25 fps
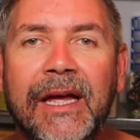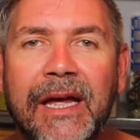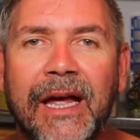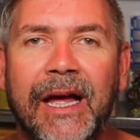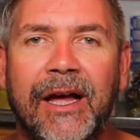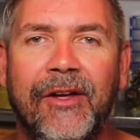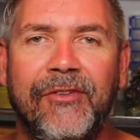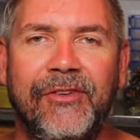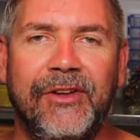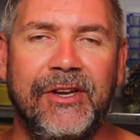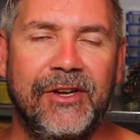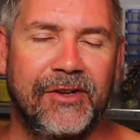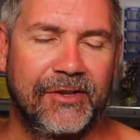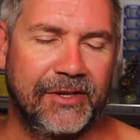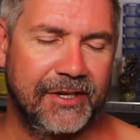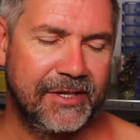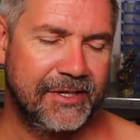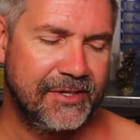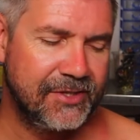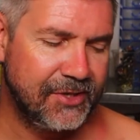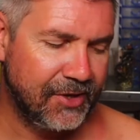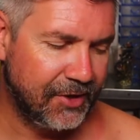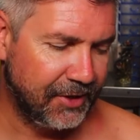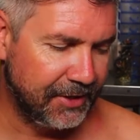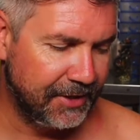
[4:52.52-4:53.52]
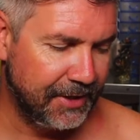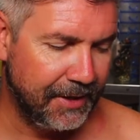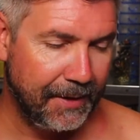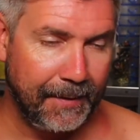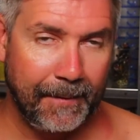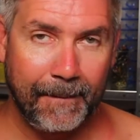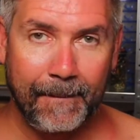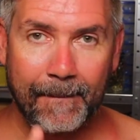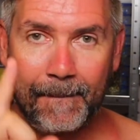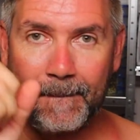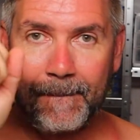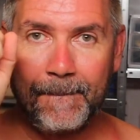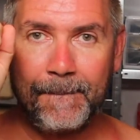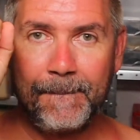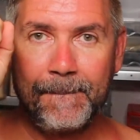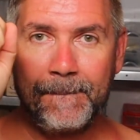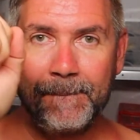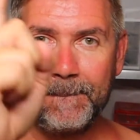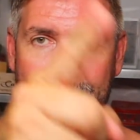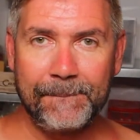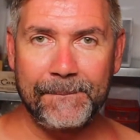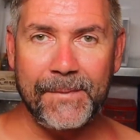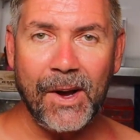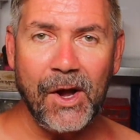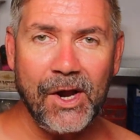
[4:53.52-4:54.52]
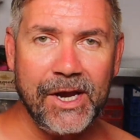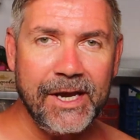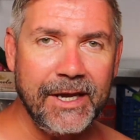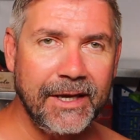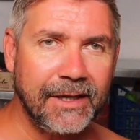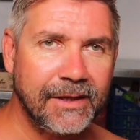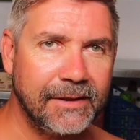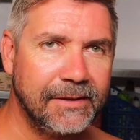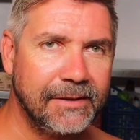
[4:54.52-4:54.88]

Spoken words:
I'll see you on the other side. Bye.